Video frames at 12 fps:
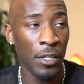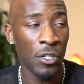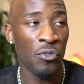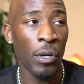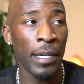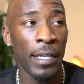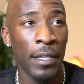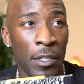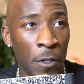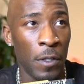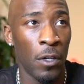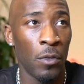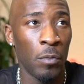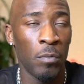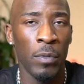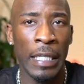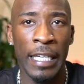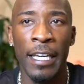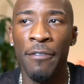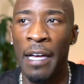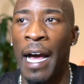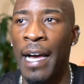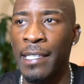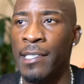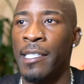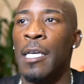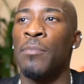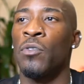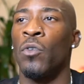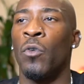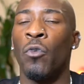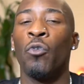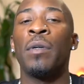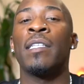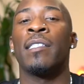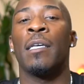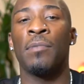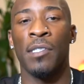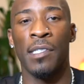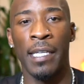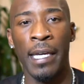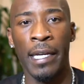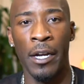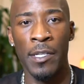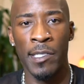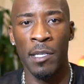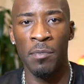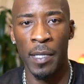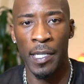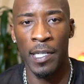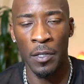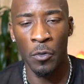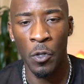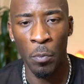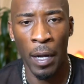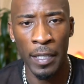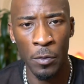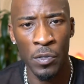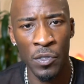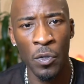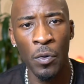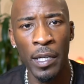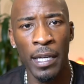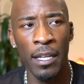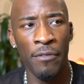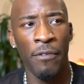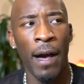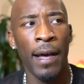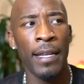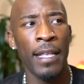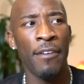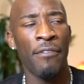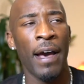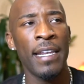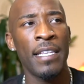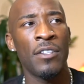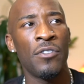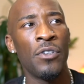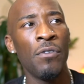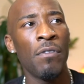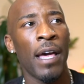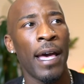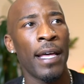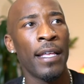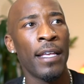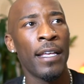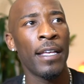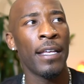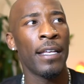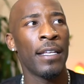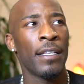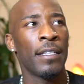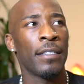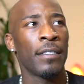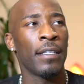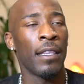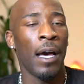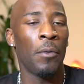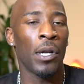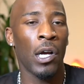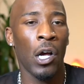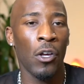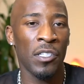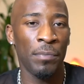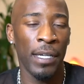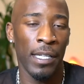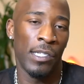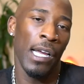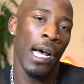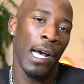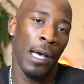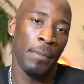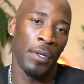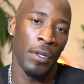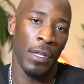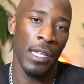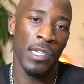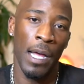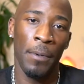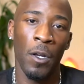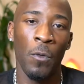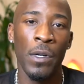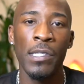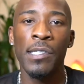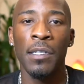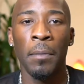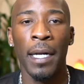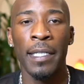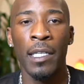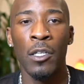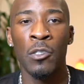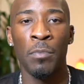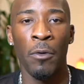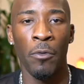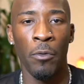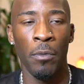trying to, you know, give guys tips, grooming tips and skincare tips, because I knew nobody was doing it, if I didn't do that, that would have cost me a job. You know, that job could have went to somebody else, but